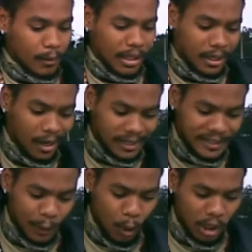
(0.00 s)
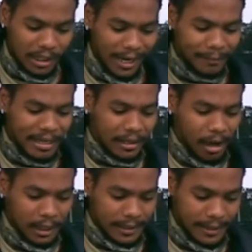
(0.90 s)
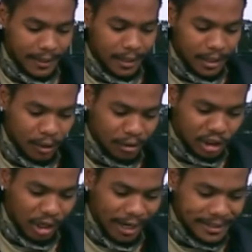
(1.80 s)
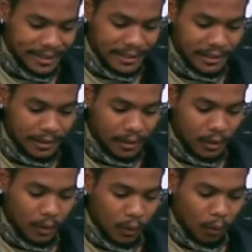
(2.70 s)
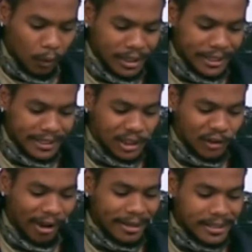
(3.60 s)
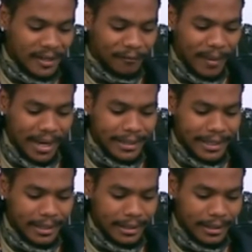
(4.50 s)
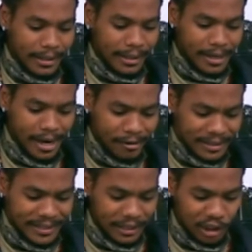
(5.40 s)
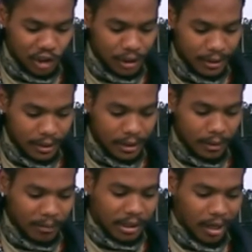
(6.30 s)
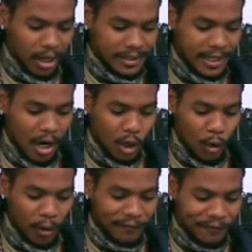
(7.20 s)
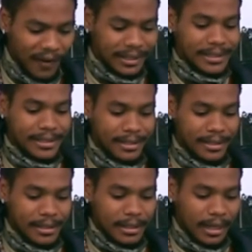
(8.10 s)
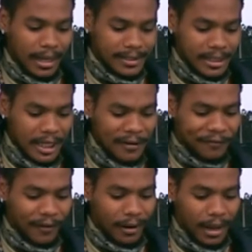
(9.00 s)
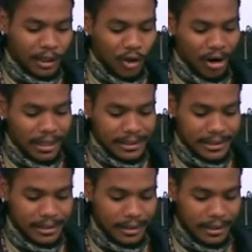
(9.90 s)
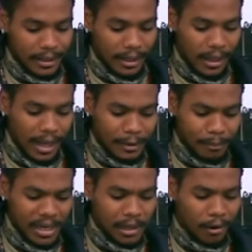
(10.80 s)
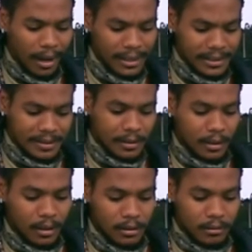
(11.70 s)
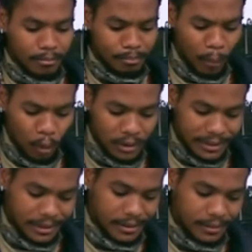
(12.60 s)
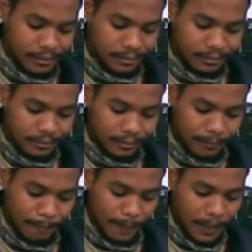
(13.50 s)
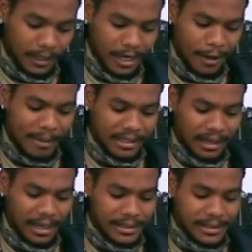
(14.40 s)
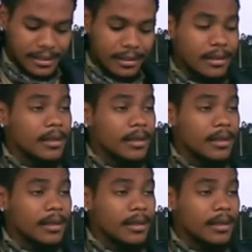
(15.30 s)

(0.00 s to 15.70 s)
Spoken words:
Because you are glad, because you rejoice, O ye destroyers of my heritage, because ye are grown fat as heifer at grass, and bellow as bulls. Yeah, because